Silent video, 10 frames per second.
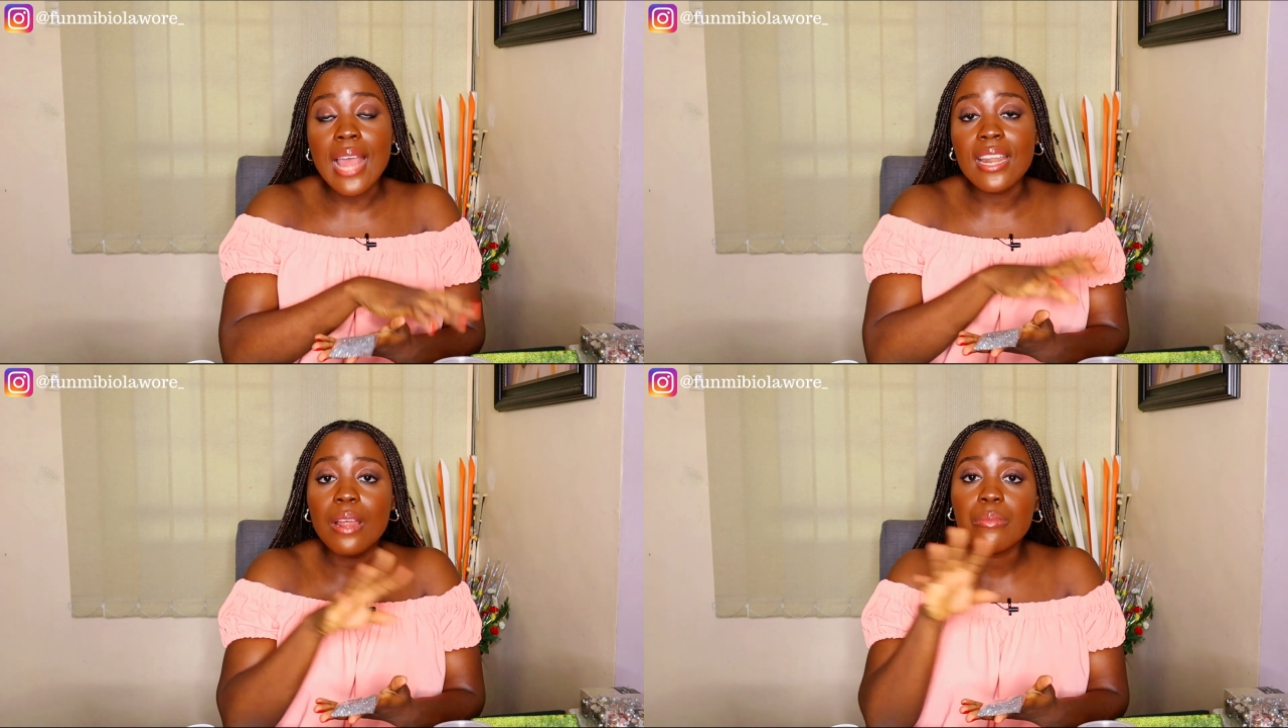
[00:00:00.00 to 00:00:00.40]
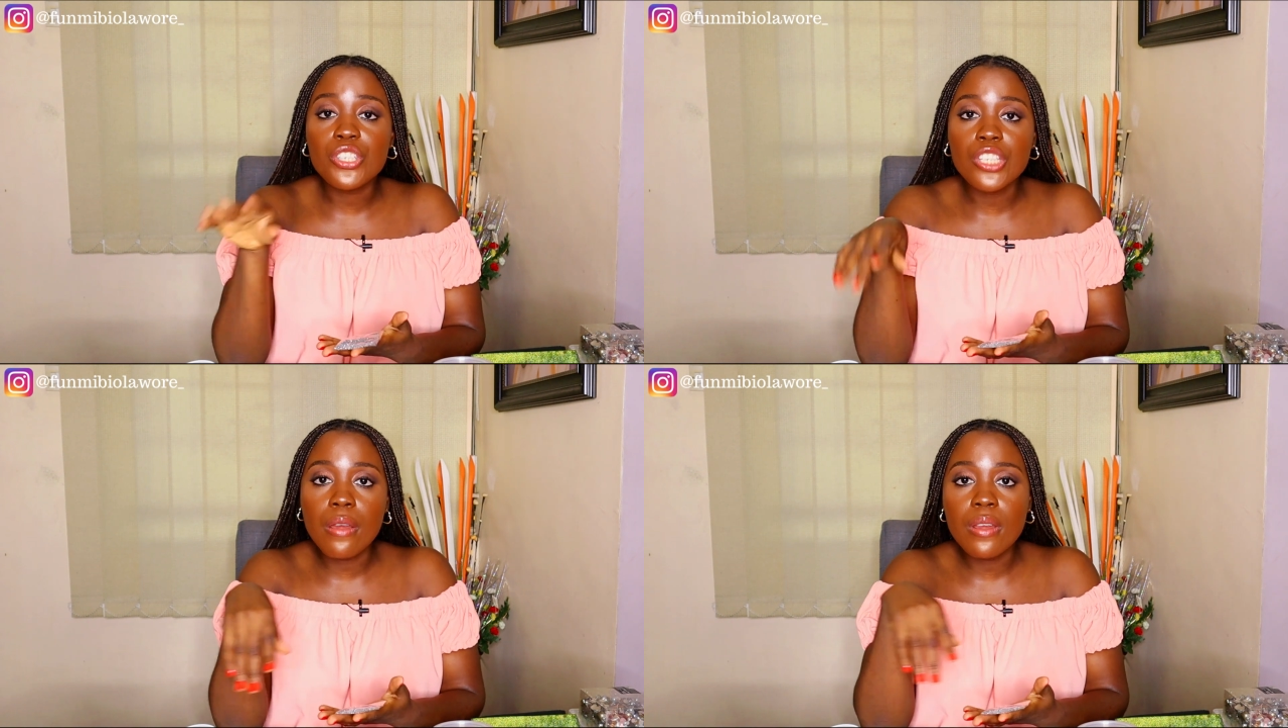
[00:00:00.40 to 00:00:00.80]
and that I'm
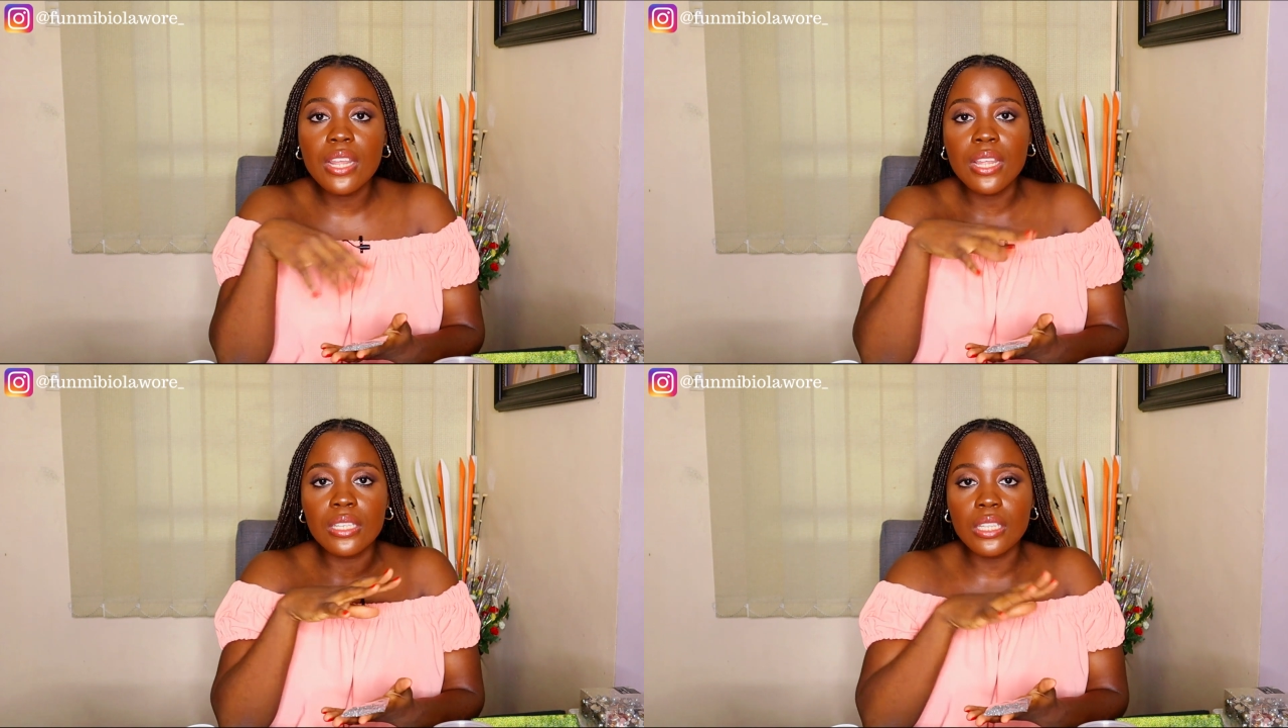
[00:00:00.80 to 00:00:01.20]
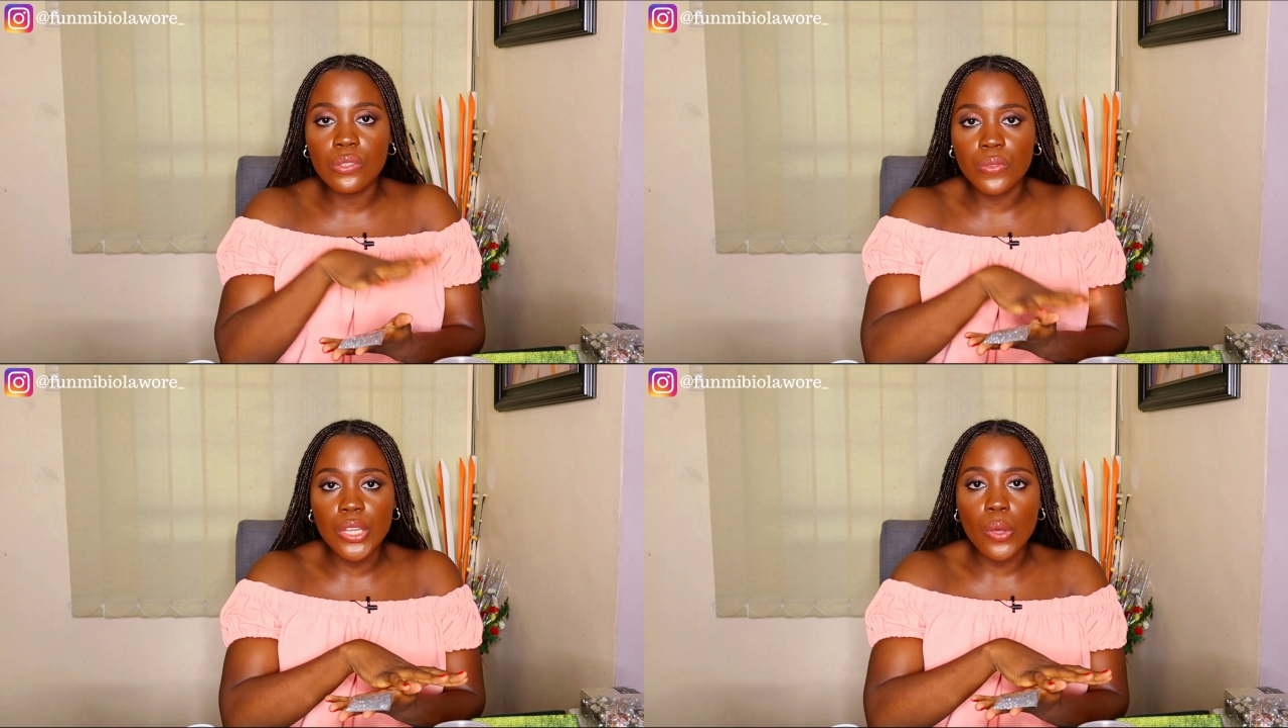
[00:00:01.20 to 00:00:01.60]
sharing in
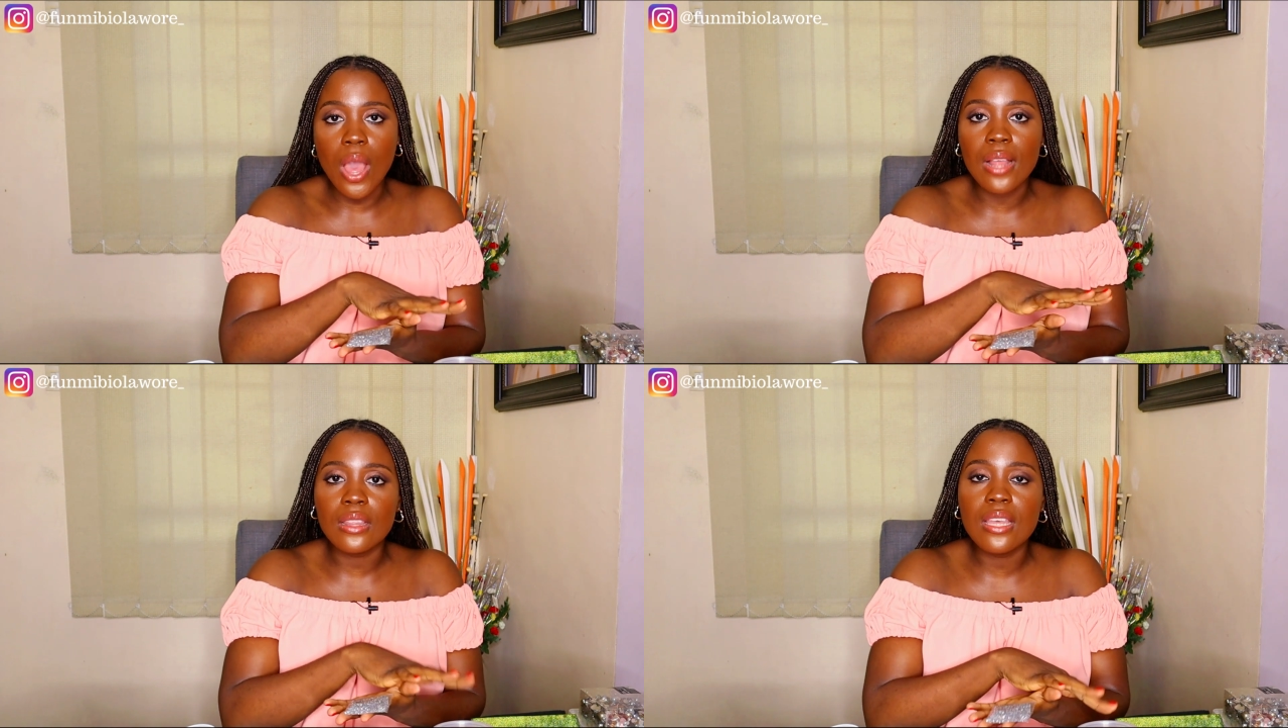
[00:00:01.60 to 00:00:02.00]
this video are